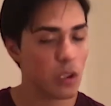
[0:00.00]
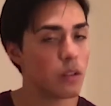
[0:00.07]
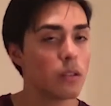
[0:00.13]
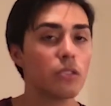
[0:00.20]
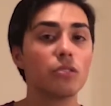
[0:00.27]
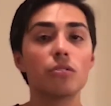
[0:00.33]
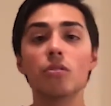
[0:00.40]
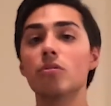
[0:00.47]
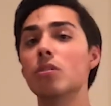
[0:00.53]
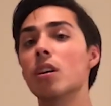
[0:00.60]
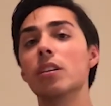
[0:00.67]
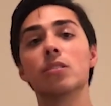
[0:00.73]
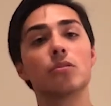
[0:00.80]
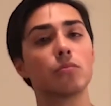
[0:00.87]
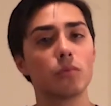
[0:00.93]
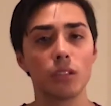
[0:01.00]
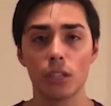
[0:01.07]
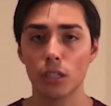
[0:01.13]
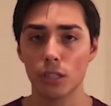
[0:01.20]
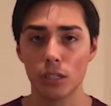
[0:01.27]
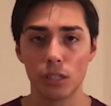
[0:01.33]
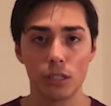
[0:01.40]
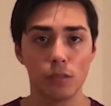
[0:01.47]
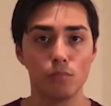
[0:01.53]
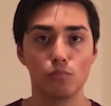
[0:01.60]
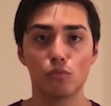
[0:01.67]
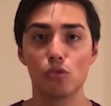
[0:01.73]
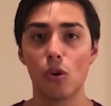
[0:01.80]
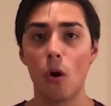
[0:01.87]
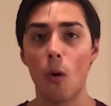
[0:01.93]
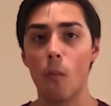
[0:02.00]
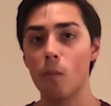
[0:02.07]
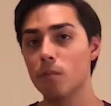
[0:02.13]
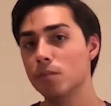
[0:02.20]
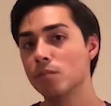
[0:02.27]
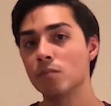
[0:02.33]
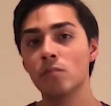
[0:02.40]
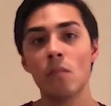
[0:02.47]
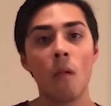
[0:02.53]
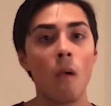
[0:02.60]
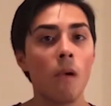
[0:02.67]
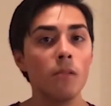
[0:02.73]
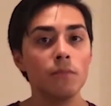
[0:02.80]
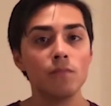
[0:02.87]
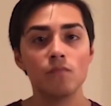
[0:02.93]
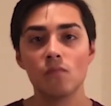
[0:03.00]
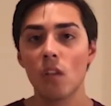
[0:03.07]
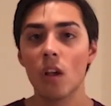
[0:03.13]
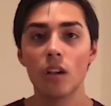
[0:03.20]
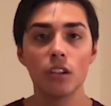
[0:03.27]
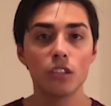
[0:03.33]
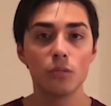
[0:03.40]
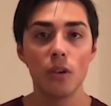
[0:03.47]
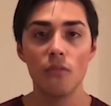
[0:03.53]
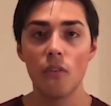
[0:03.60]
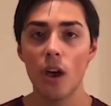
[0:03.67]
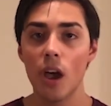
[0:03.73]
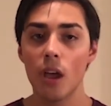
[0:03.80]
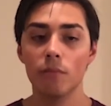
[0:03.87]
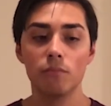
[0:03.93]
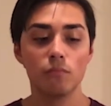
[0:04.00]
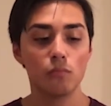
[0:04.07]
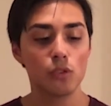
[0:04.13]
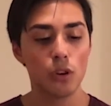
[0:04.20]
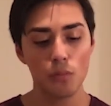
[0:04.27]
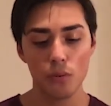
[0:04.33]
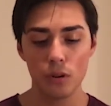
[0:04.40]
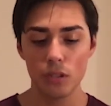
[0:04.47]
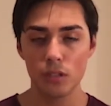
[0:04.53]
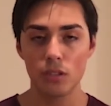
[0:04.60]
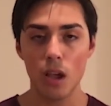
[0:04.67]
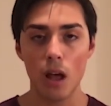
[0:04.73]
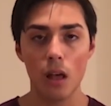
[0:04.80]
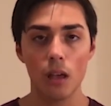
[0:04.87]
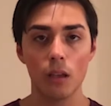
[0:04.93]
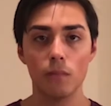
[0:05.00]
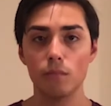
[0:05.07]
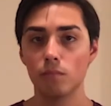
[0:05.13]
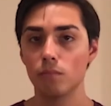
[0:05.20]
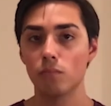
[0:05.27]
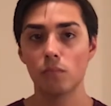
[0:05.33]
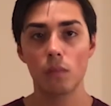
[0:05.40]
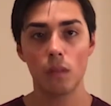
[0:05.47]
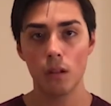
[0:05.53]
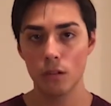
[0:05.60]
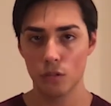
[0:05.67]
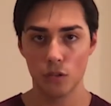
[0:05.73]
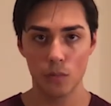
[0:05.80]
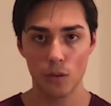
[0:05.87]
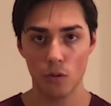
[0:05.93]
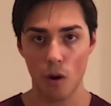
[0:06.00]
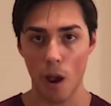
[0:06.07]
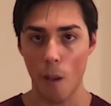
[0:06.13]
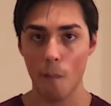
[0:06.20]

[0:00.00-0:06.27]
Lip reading: They still taste really good, so I think it's gonna be fine. We're gonna put it in a salad, and it's gonna be great.